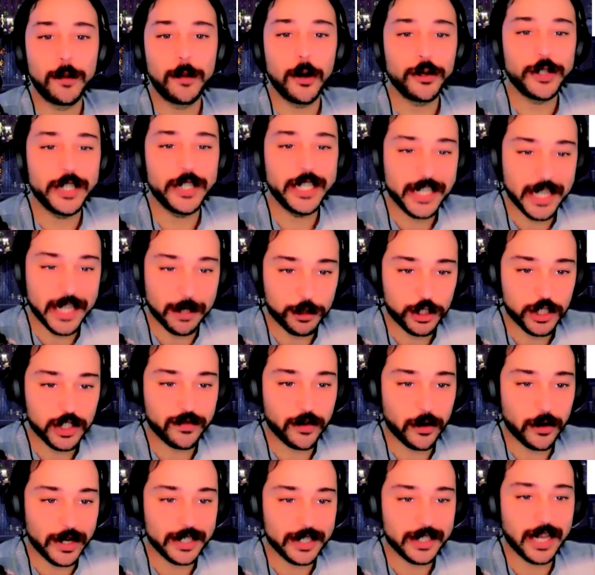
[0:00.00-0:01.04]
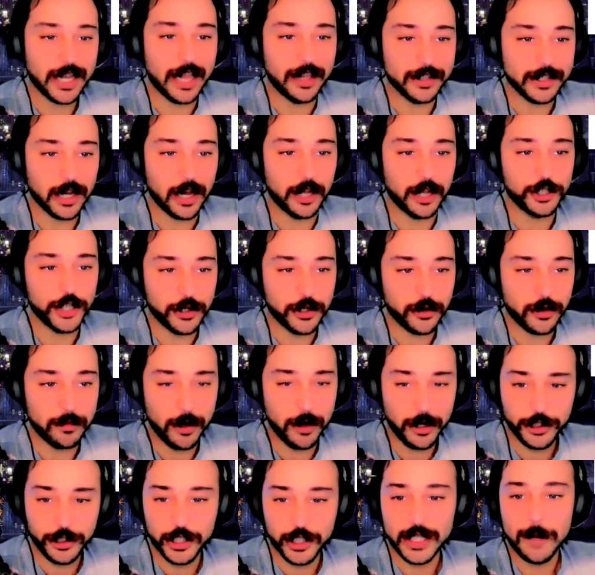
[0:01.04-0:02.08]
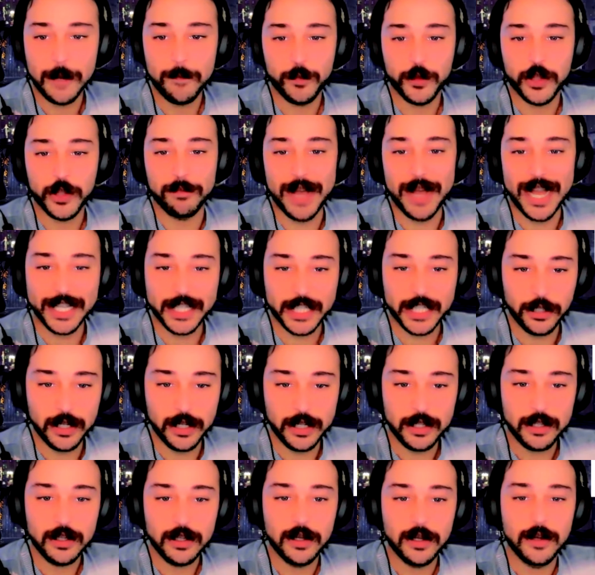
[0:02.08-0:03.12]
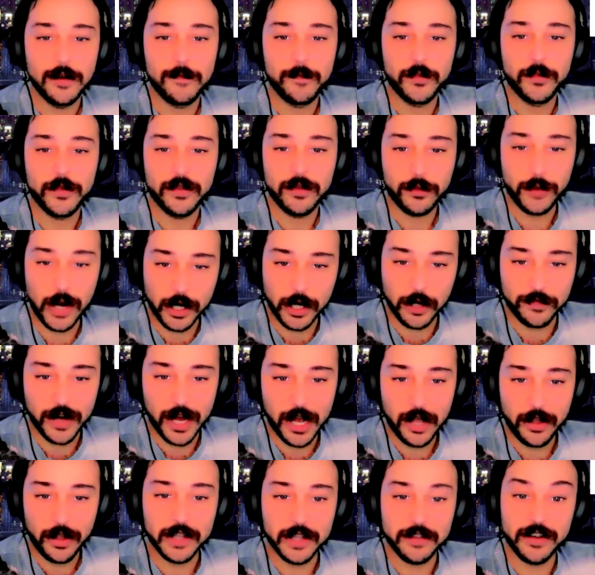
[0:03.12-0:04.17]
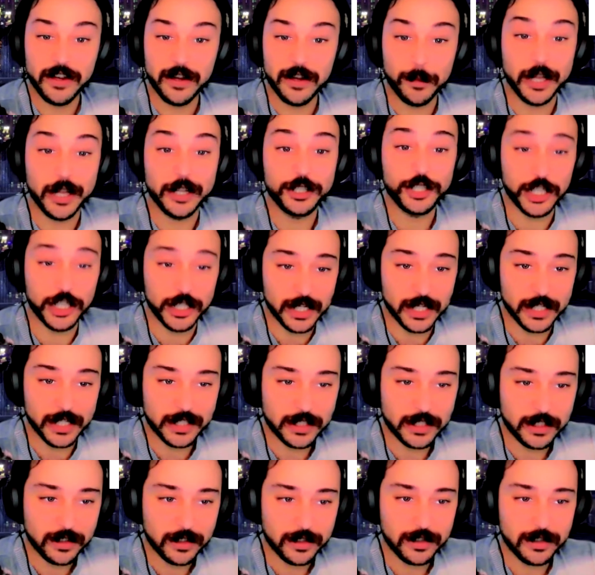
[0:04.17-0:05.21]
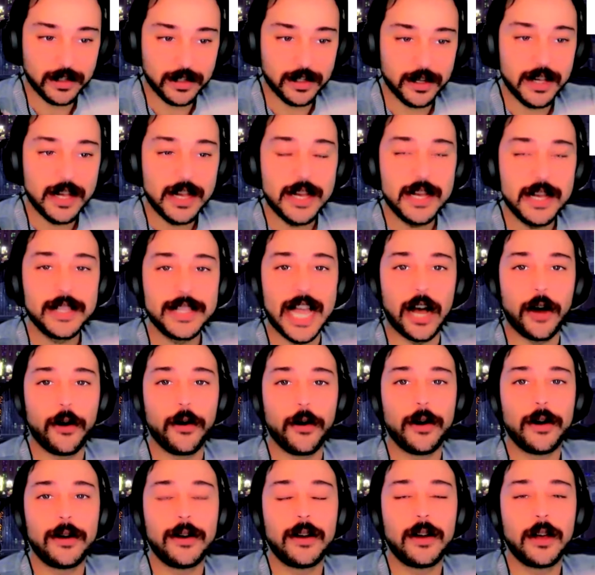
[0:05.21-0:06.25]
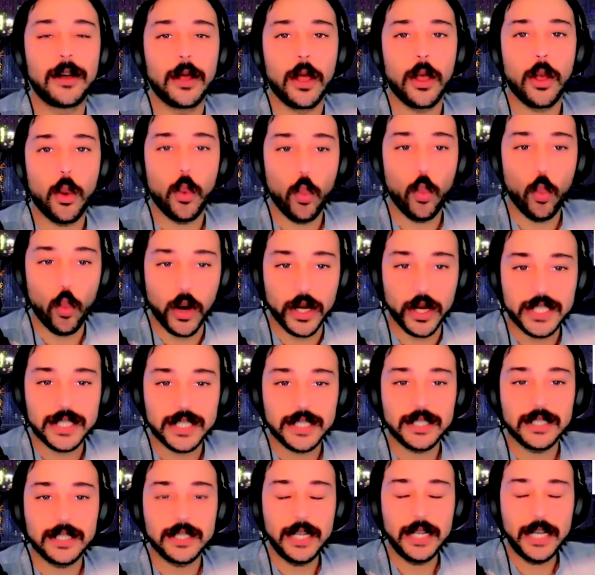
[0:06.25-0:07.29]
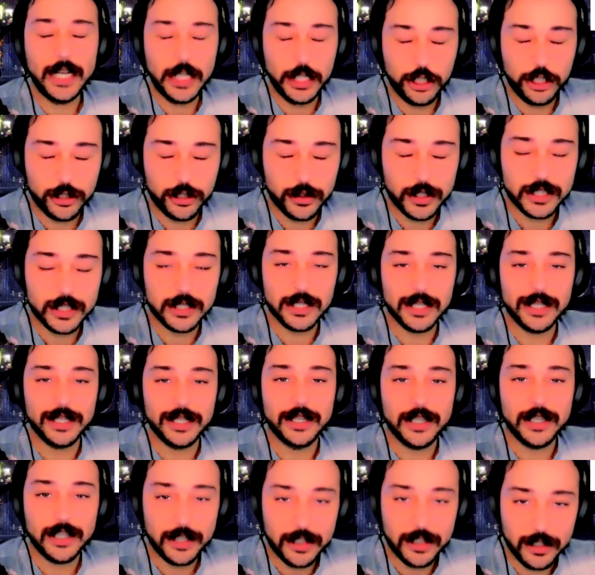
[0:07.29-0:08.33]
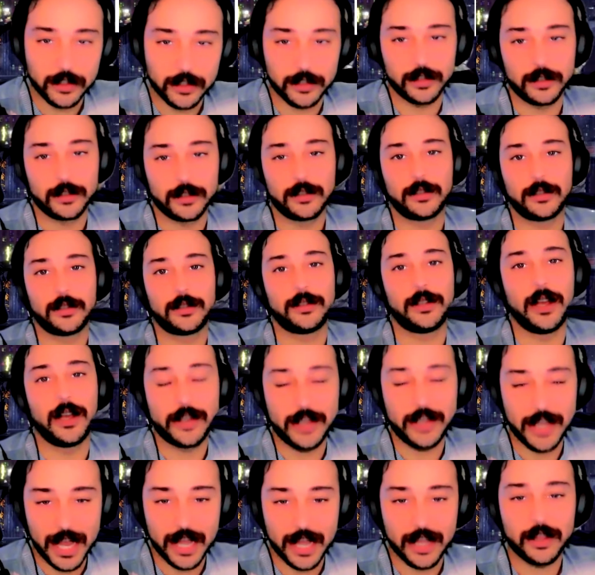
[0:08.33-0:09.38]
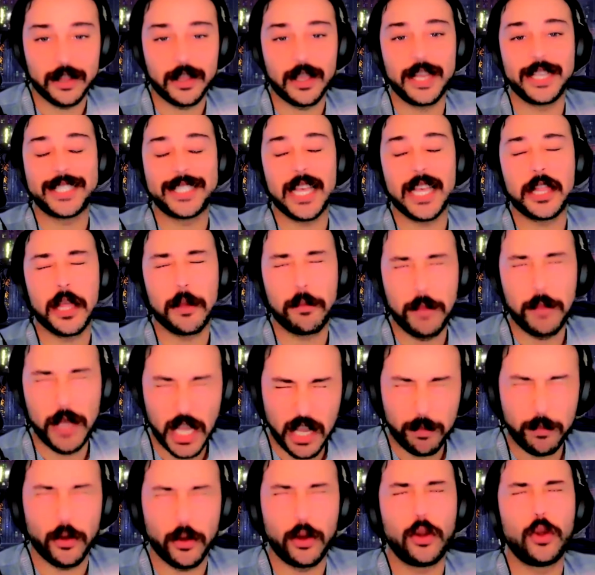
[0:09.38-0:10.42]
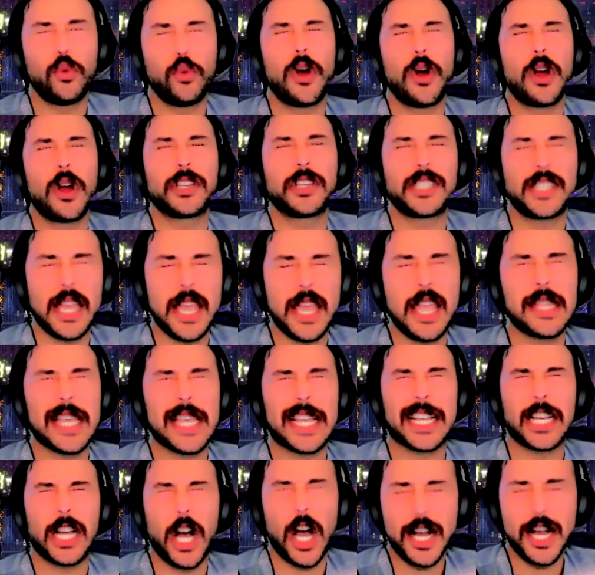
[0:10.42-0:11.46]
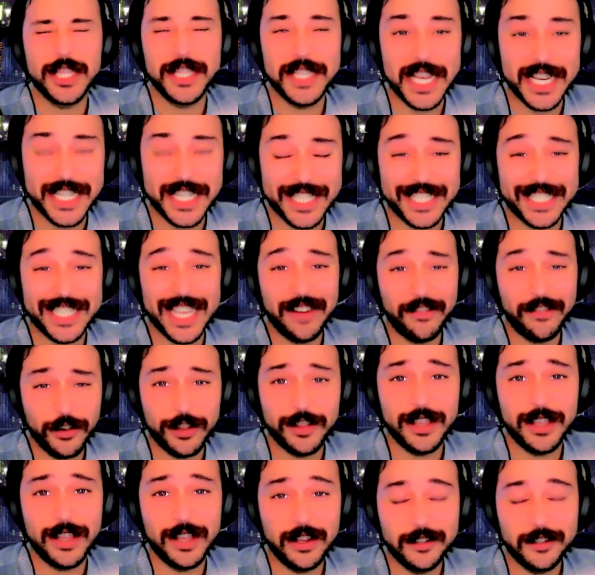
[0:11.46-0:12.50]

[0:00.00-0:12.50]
conceptions of Arendt's silence on gender emerges: the masculine Grecophile and the female genius. Now, what's interesting here, again, is that the people who are saying that context is everything